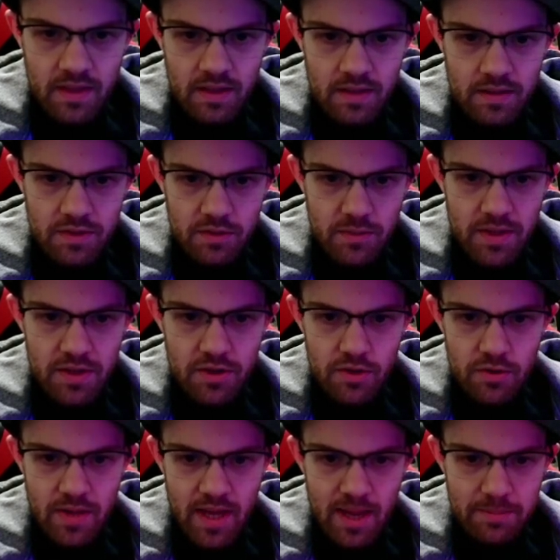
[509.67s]
So we can
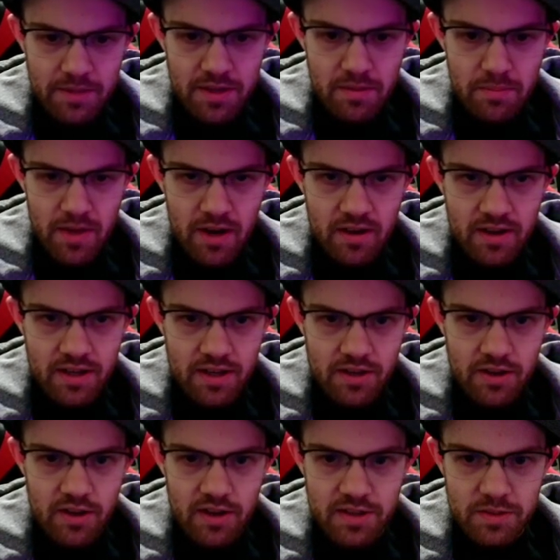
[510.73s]
go Captain America
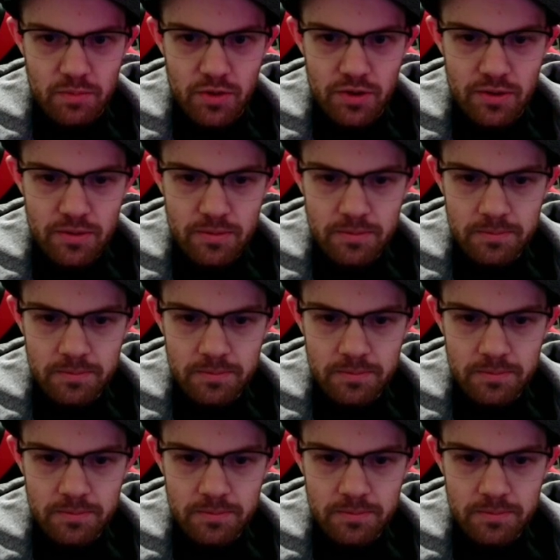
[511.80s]
Cosmo,